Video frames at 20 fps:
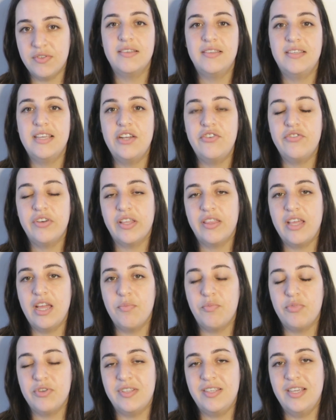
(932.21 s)
Cedric
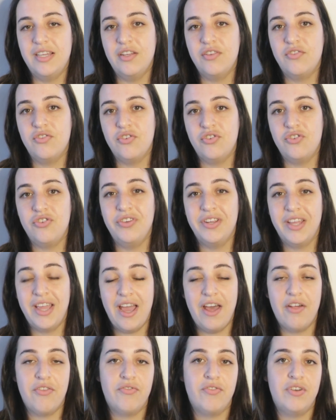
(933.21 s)
then proceeded to shoot
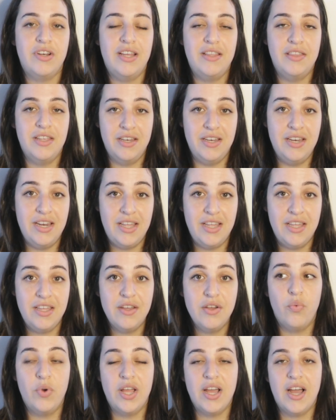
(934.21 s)
Catherine in the
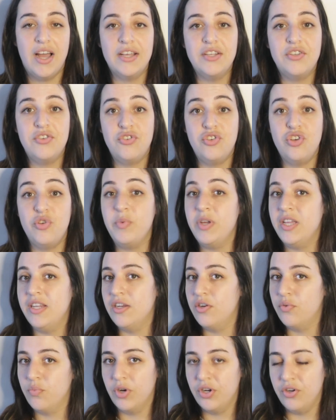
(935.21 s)
knee, where I assume he
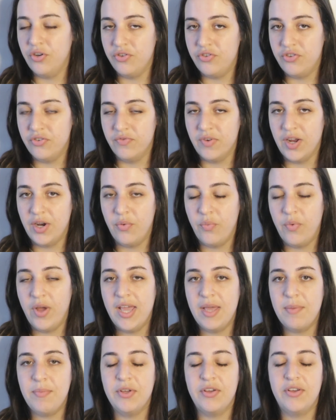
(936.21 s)
didn't want her to run
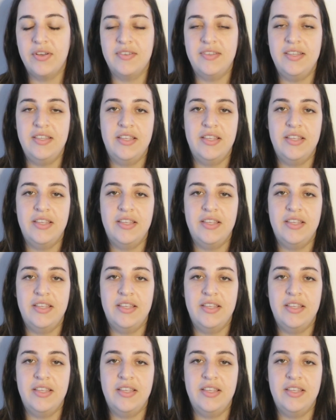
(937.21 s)
away because he